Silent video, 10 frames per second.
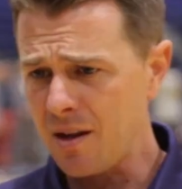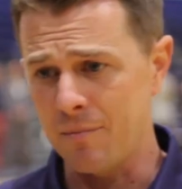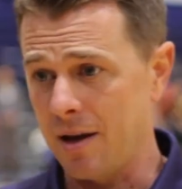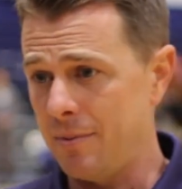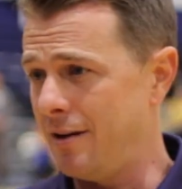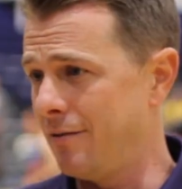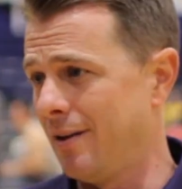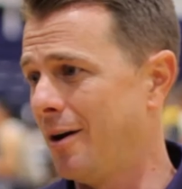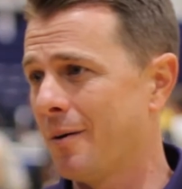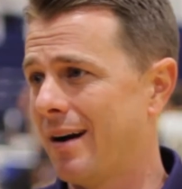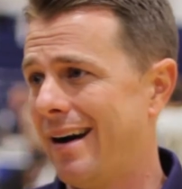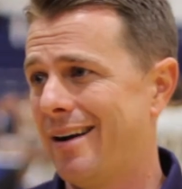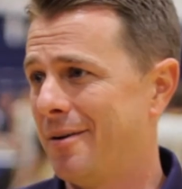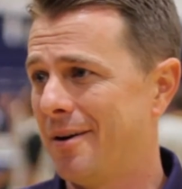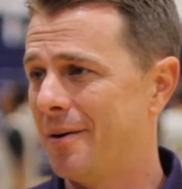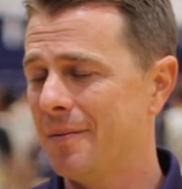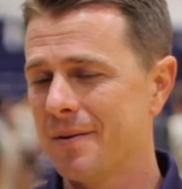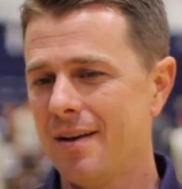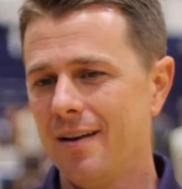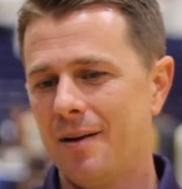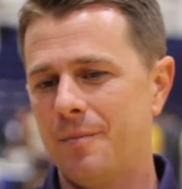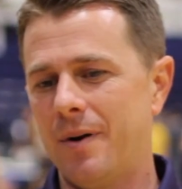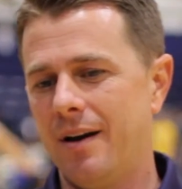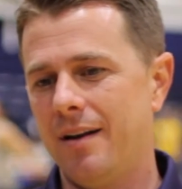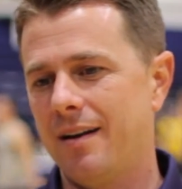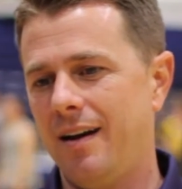Maybe even lower, I don't know. But,